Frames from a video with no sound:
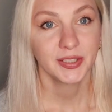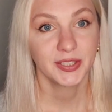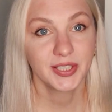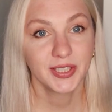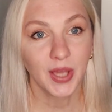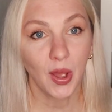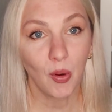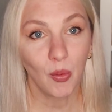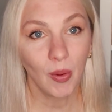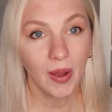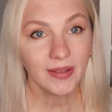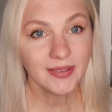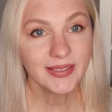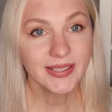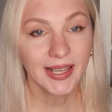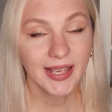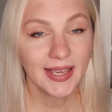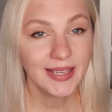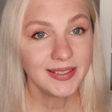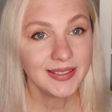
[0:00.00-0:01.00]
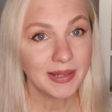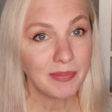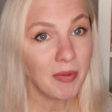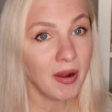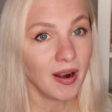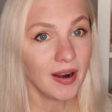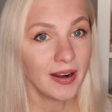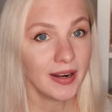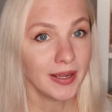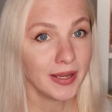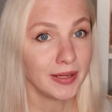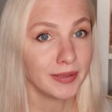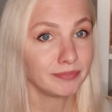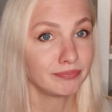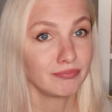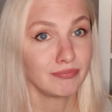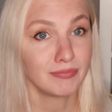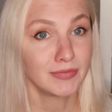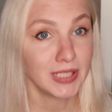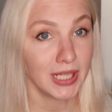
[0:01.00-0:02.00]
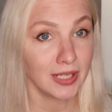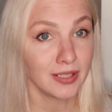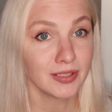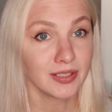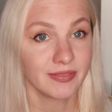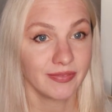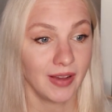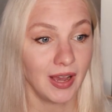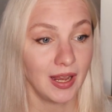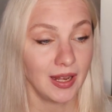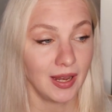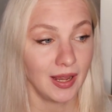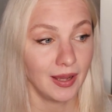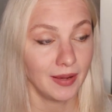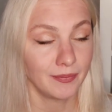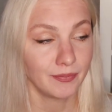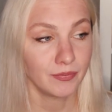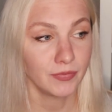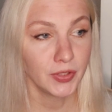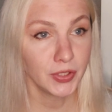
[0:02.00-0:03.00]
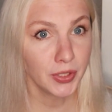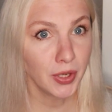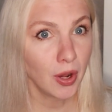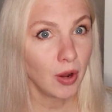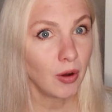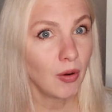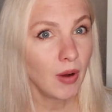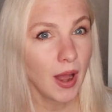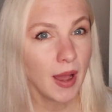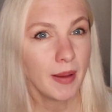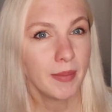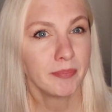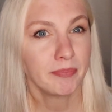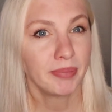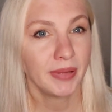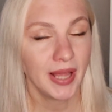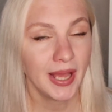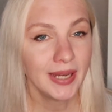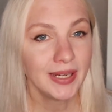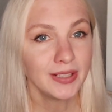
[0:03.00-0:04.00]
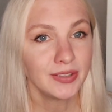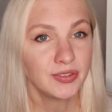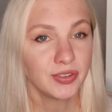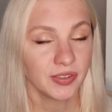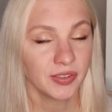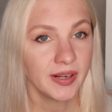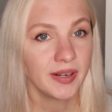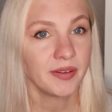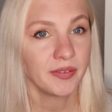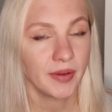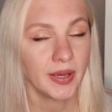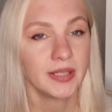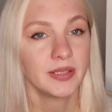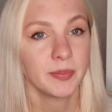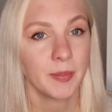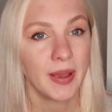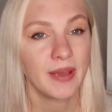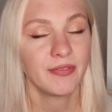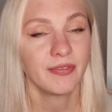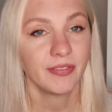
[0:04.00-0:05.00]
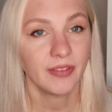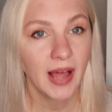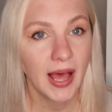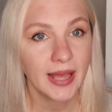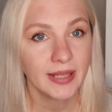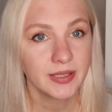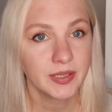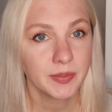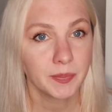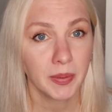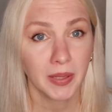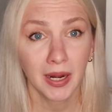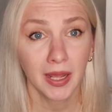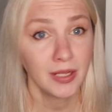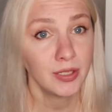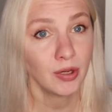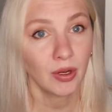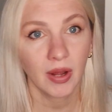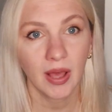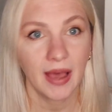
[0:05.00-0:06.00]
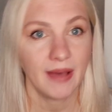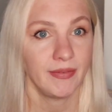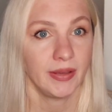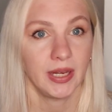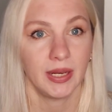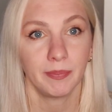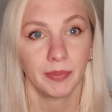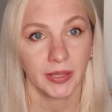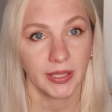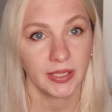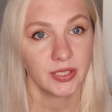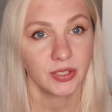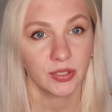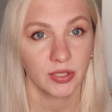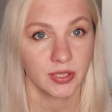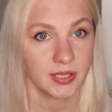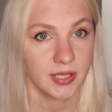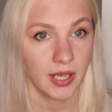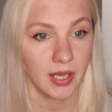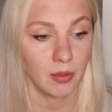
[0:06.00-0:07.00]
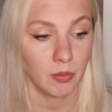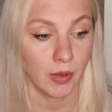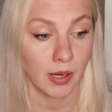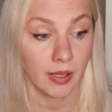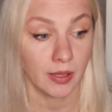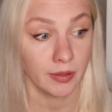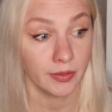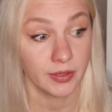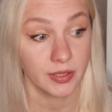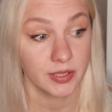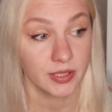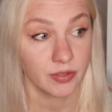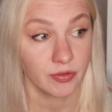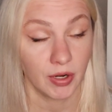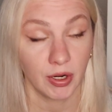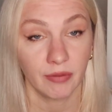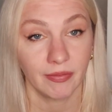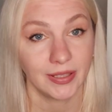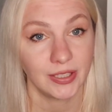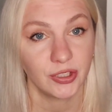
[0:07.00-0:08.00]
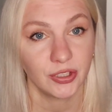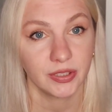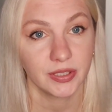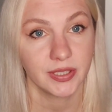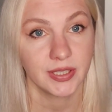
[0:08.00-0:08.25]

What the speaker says: So one day, Tamara tells Valya, you know, I'm planning to renovate my flat, but I don't have any place to stay while this renovation